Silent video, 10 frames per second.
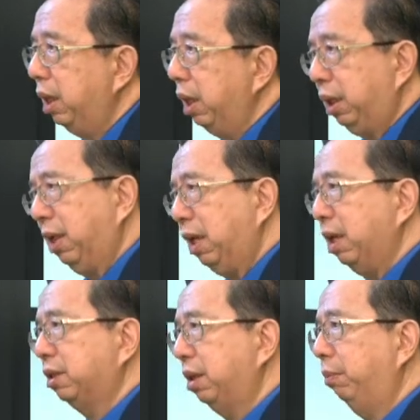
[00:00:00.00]
It
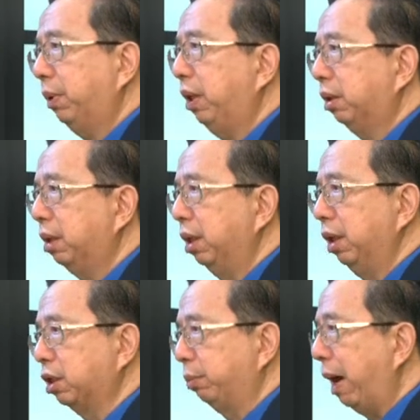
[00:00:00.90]
cannot simply turn
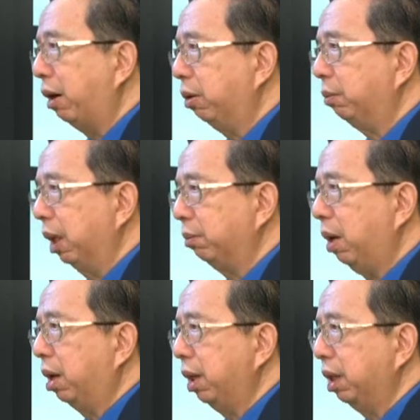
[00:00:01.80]
its back on
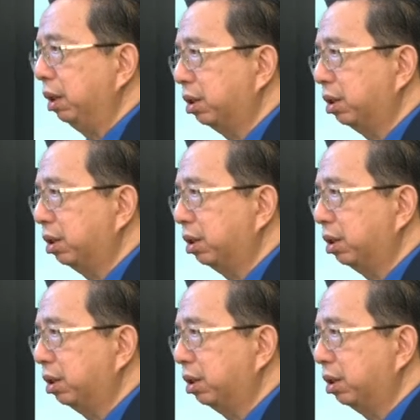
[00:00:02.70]
Myanmar and its